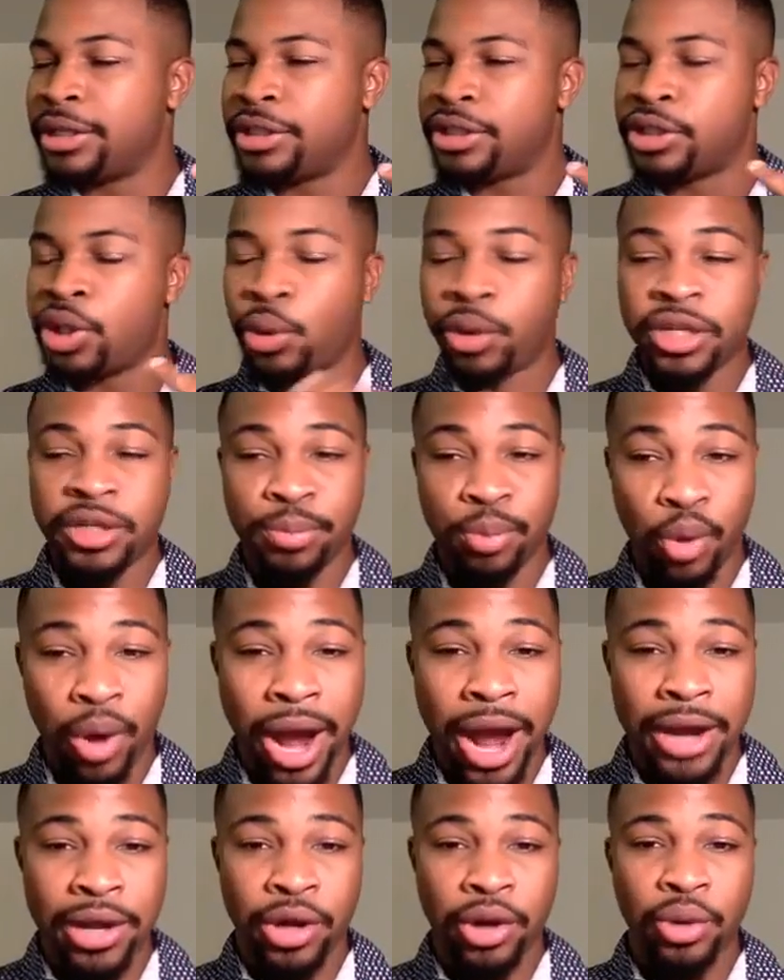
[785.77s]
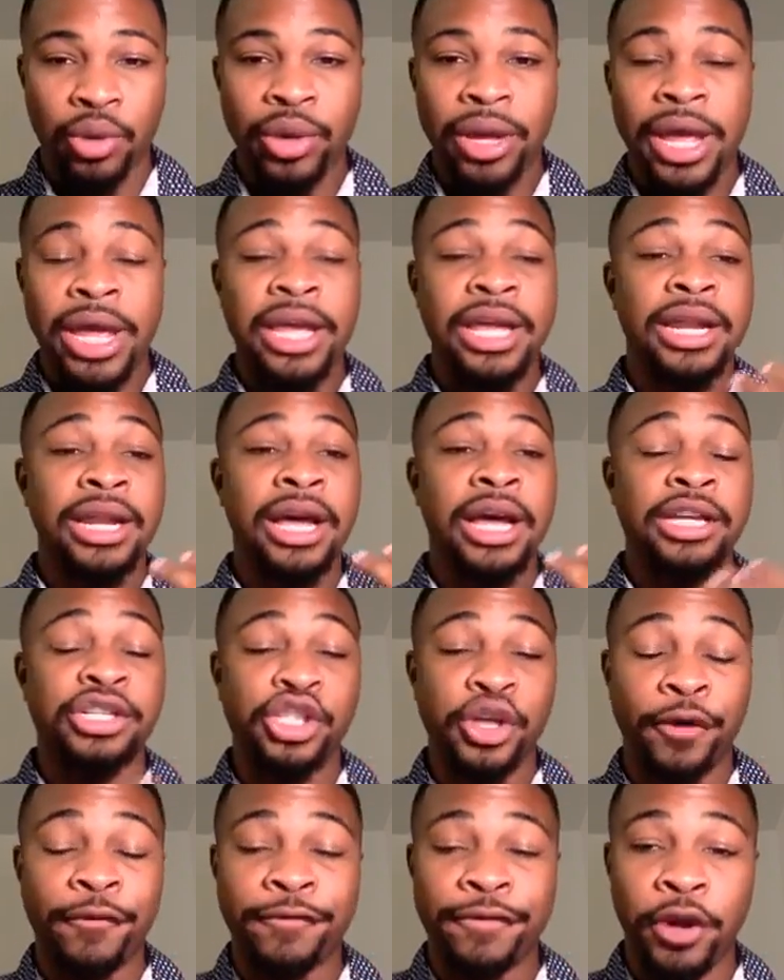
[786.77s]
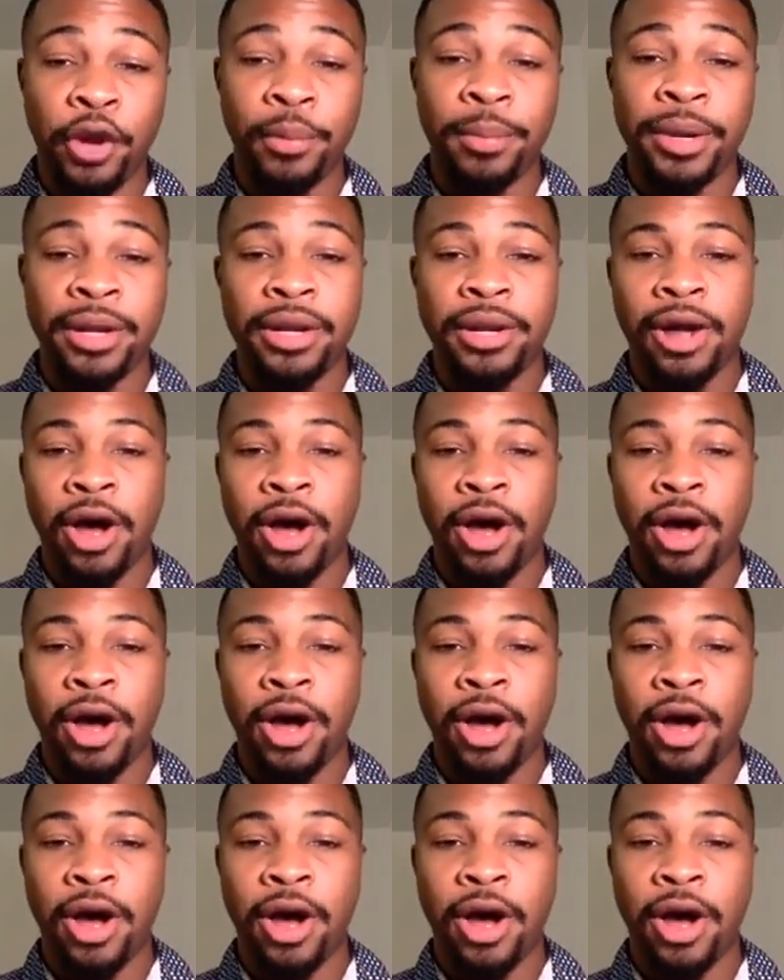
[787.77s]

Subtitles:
Tony Sperano, and Joe Philbin.